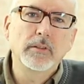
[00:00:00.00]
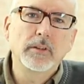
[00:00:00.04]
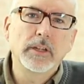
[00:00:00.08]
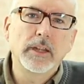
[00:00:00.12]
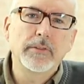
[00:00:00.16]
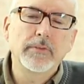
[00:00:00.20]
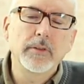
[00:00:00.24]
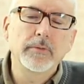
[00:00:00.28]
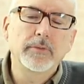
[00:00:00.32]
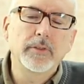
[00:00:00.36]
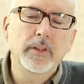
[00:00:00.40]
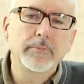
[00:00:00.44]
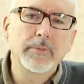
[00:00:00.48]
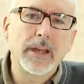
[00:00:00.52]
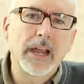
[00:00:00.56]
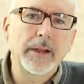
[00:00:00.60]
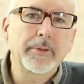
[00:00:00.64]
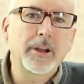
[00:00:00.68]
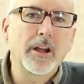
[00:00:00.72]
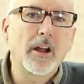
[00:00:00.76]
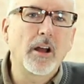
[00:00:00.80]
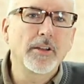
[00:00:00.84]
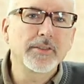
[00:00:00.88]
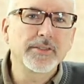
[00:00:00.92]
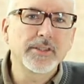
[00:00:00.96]
give them feedback,
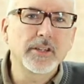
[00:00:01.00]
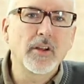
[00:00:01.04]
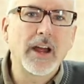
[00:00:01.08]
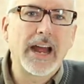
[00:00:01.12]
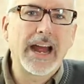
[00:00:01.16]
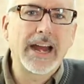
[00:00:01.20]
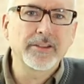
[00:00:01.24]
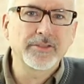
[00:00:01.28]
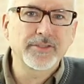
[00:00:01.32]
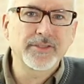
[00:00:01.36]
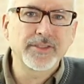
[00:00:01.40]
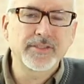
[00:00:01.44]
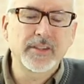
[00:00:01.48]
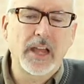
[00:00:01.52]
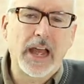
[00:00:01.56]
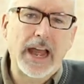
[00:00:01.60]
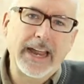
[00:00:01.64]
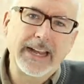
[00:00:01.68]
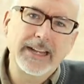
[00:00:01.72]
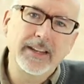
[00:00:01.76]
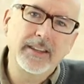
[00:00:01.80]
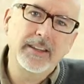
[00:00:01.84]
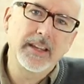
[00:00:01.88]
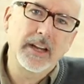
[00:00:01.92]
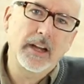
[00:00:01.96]
but also
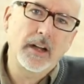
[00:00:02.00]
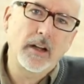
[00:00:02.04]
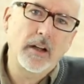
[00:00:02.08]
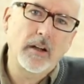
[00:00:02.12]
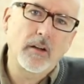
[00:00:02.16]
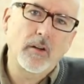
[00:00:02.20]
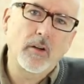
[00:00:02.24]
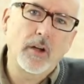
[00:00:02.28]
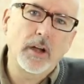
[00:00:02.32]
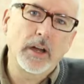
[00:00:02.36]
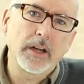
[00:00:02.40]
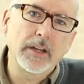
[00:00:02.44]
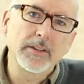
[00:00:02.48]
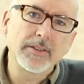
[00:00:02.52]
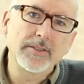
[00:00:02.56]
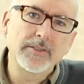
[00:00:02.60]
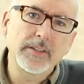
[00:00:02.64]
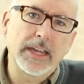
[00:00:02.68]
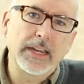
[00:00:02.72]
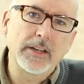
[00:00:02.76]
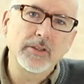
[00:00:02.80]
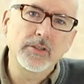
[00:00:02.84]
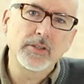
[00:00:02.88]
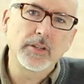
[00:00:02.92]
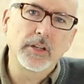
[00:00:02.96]
outside their
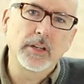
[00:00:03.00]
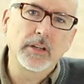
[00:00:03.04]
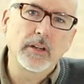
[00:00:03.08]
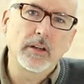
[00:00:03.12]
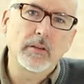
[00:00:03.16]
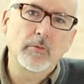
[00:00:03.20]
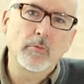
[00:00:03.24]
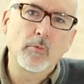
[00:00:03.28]
organization.